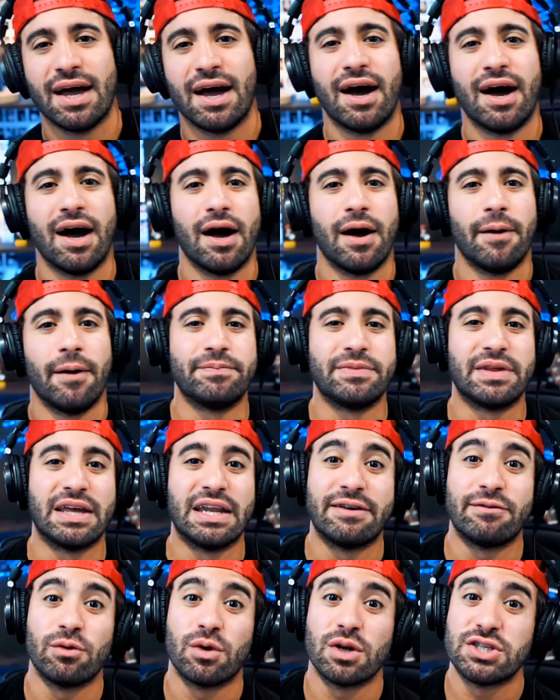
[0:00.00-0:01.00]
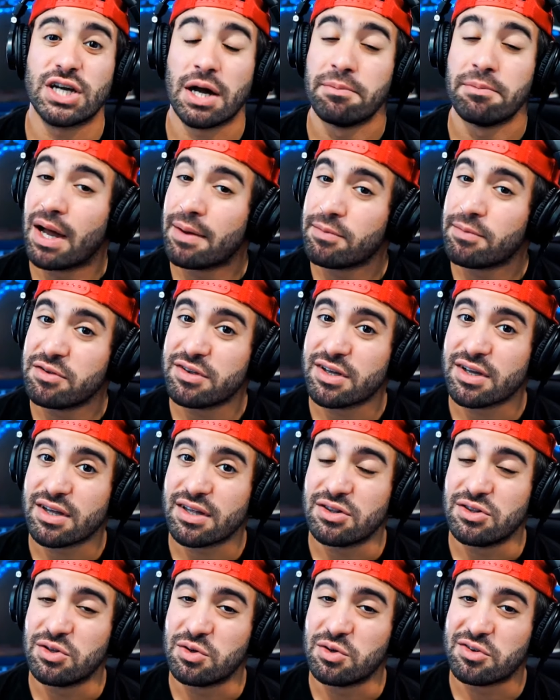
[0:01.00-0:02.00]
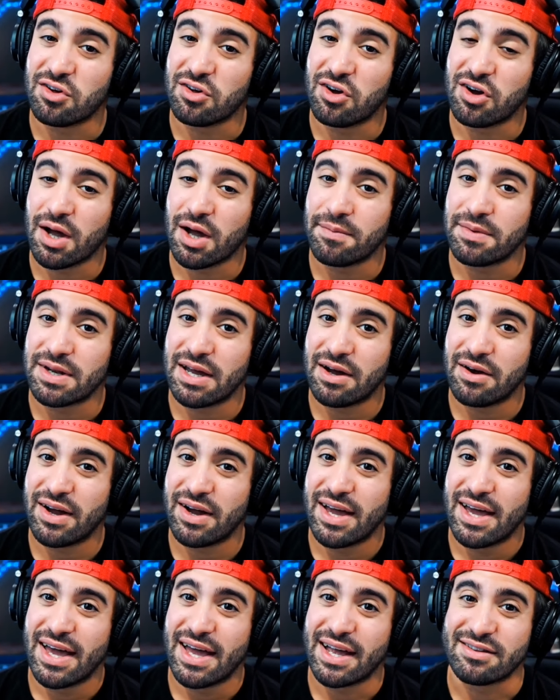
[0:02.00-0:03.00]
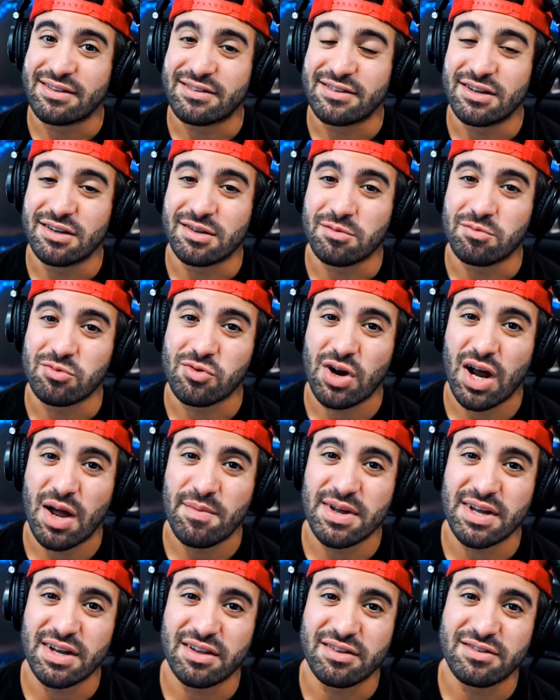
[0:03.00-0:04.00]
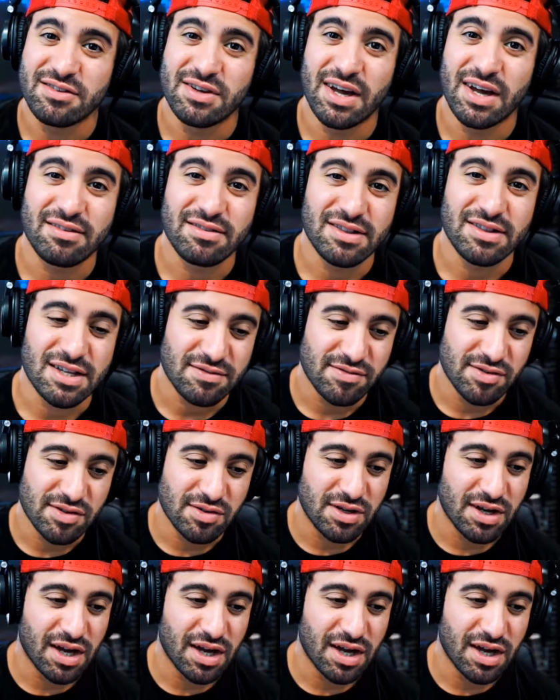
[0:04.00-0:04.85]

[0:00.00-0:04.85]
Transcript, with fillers: and if you want to check out my music, new song coming out, consider subscribing. I'll see you guys in the next video.